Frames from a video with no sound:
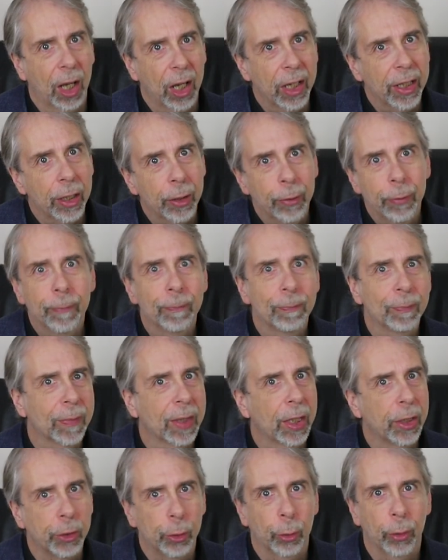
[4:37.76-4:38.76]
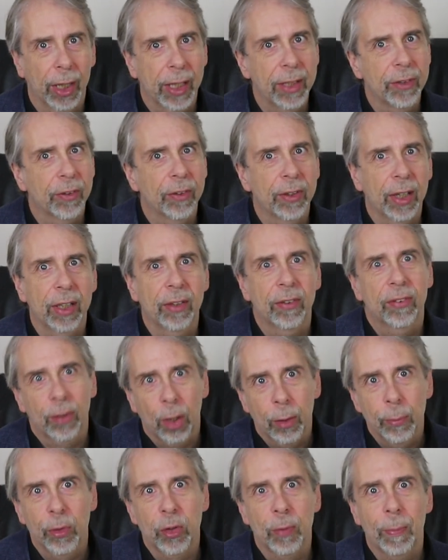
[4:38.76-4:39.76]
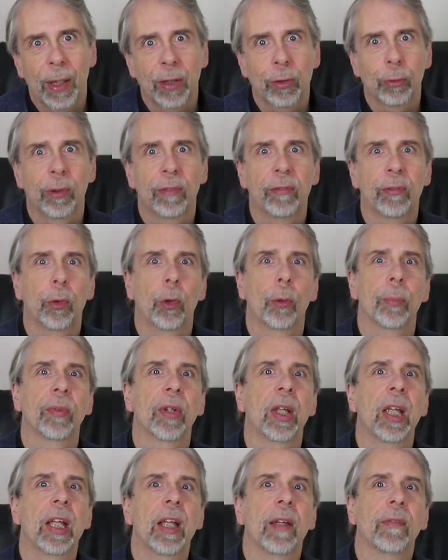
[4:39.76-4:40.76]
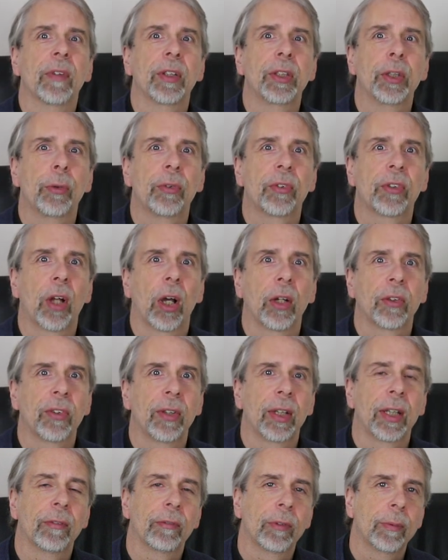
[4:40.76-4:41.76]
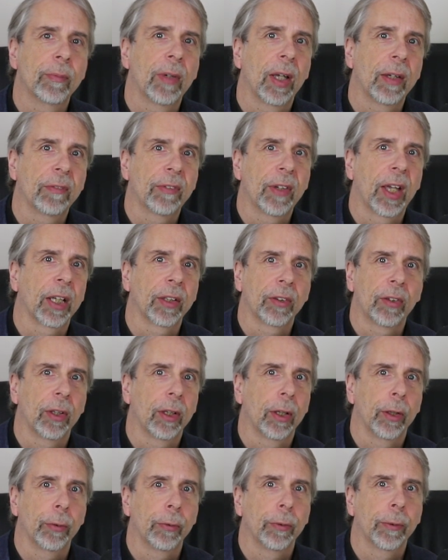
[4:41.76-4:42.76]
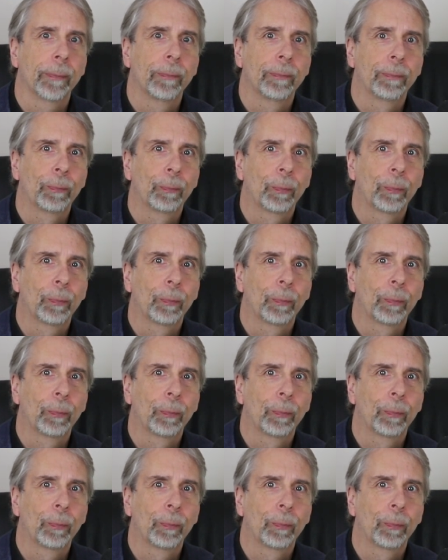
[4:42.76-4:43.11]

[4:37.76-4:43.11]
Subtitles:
I know, you'll end today so much better informed than you started it from that fact alone.